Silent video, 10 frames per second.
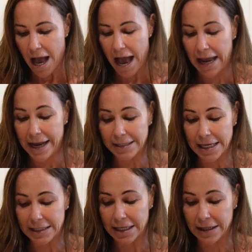I
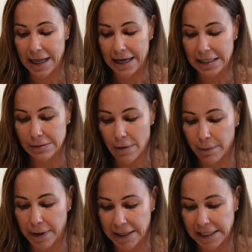tend to like small
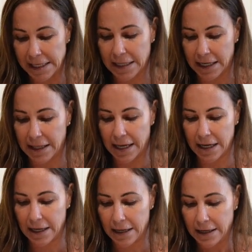pieces. I
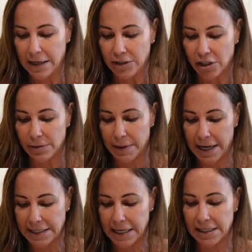think just
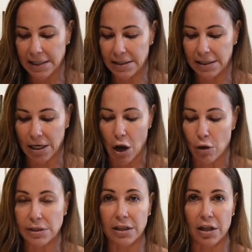because it
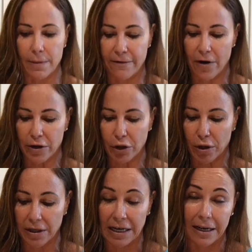goes a little bit
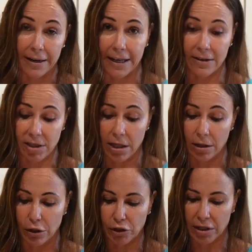farther, it, it gives the
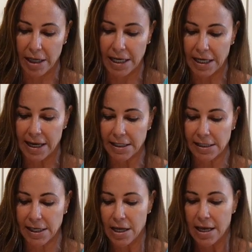illusion that it does.